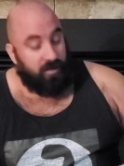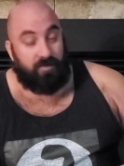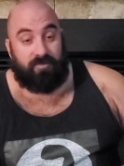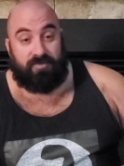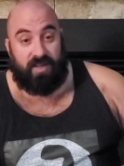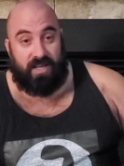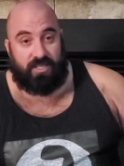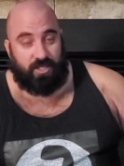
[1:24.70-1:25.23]

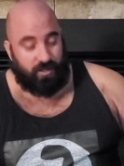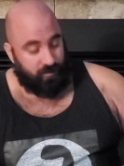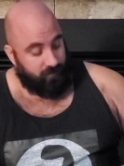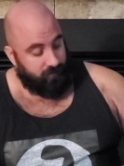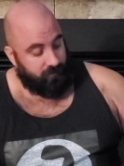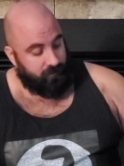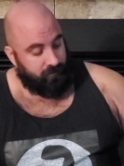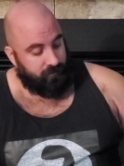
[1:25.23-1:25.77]

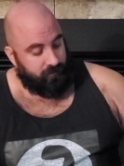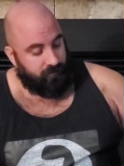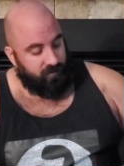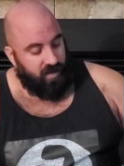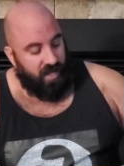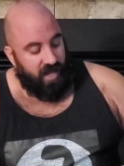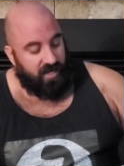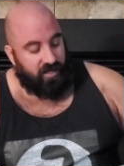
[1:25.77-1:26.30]
Confession,
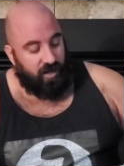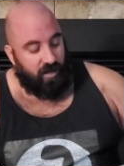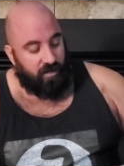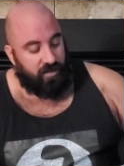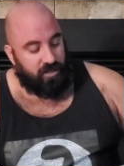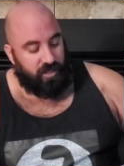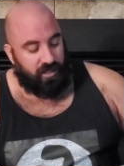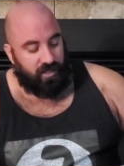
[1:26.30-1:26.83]

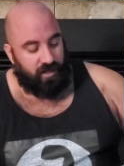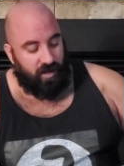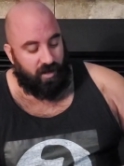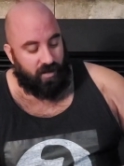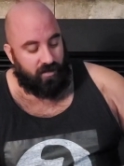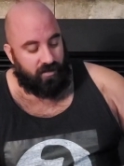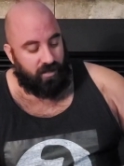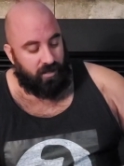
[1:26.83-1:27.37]
acknowledging
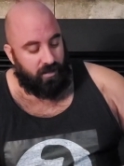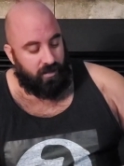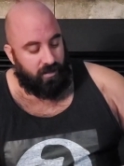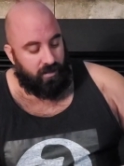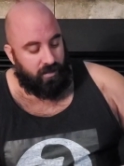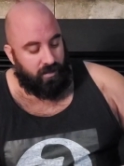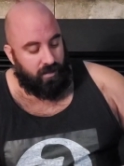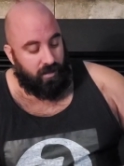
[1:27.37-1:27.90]
God
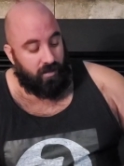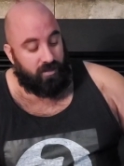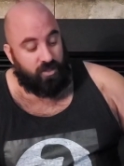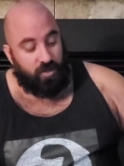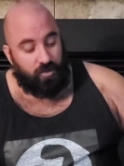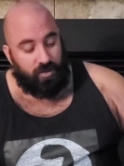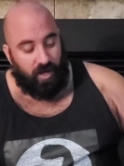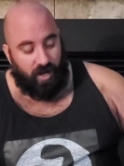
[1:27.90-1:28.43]
uh,
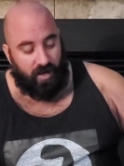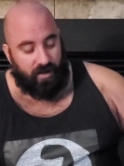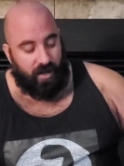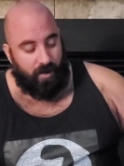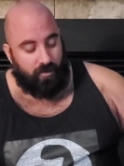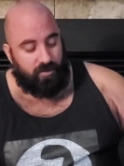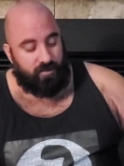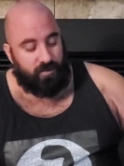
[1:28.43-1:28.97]
to
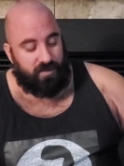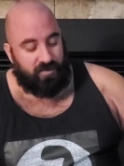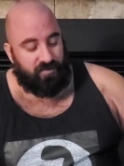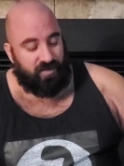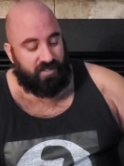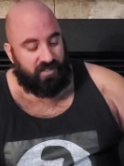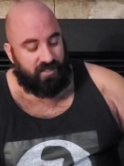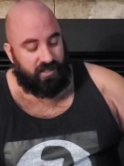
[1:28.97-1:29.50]
God our
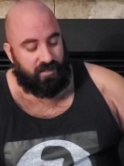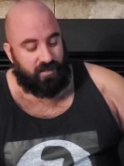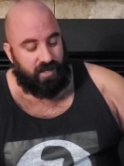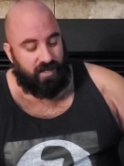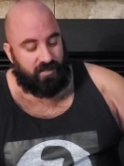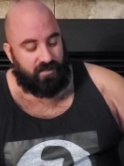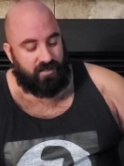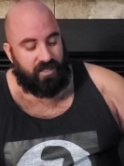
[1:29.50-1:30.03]
specific
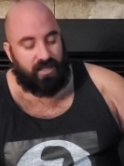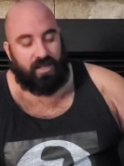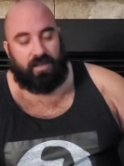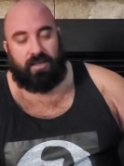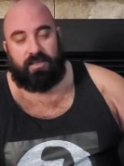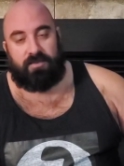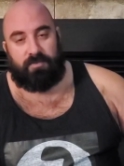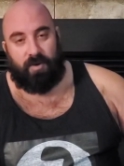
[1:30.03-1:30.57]
sin and
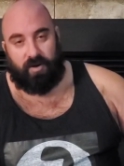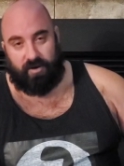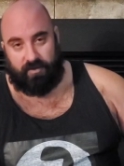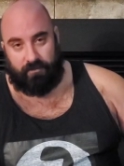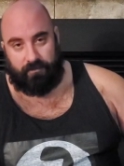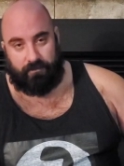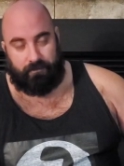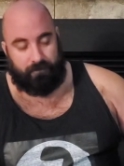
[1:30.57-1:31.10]
seeking His
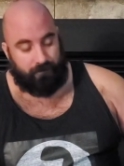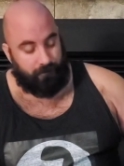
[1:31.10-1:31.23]
pardon